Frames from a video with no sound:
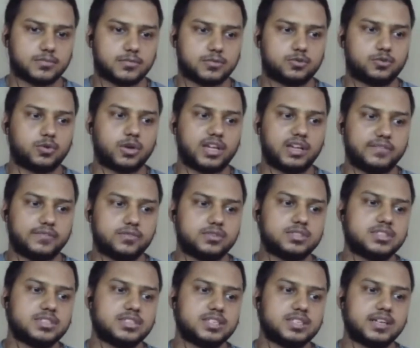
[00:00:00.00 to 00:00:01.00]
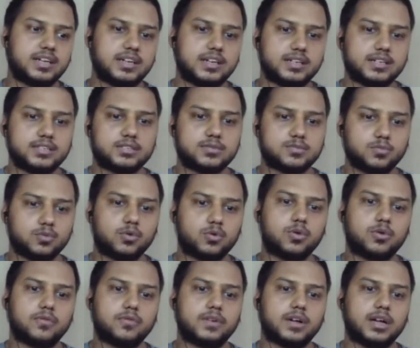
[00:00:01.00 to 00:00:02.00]
So I would say it is
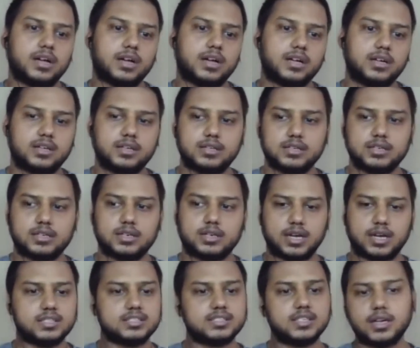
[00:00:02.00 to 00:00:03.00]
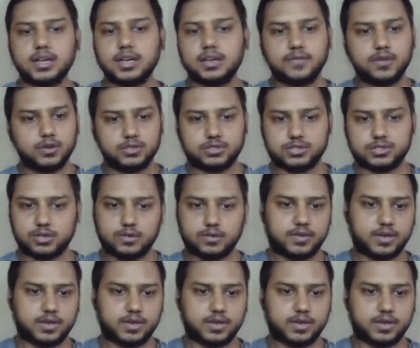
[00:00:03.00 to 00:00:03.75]
more of a cultural evolution of